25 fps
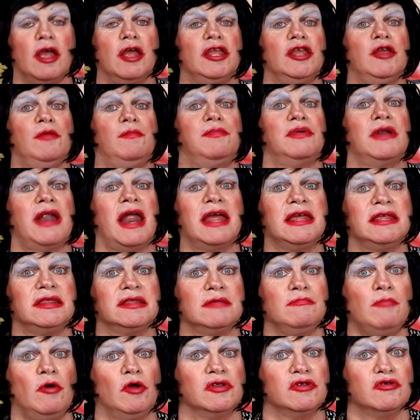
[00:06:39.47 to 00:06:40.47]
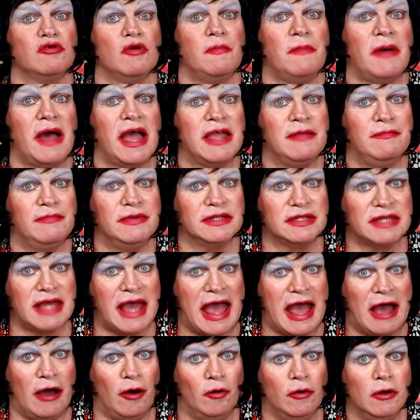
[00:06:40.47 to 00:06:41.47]
you place them onto a paper
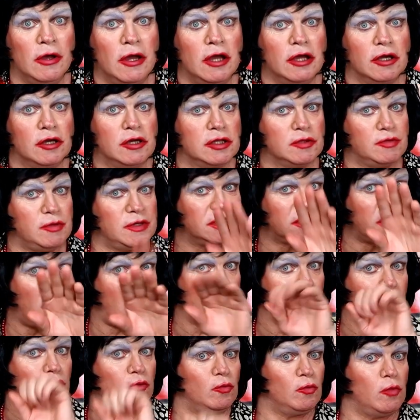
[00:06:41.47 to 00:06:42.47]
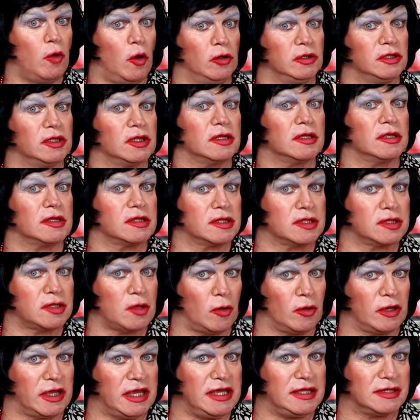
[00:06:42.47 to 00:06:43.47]
towel, because we don't want
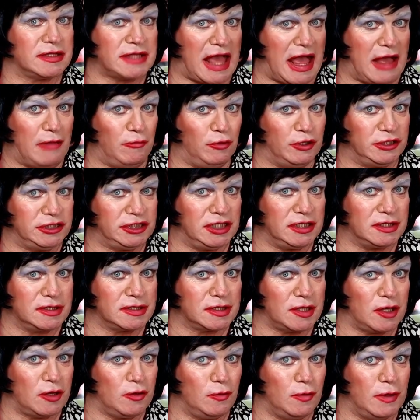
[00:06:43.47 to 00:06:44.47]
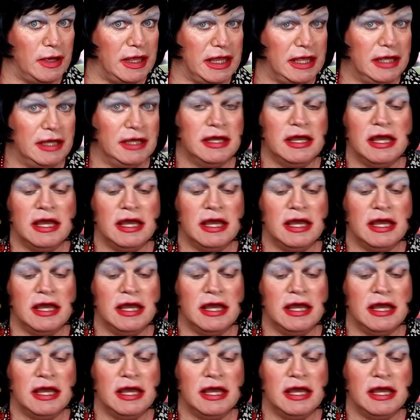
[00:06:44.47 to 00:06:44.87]
soggy sandwiches, do we?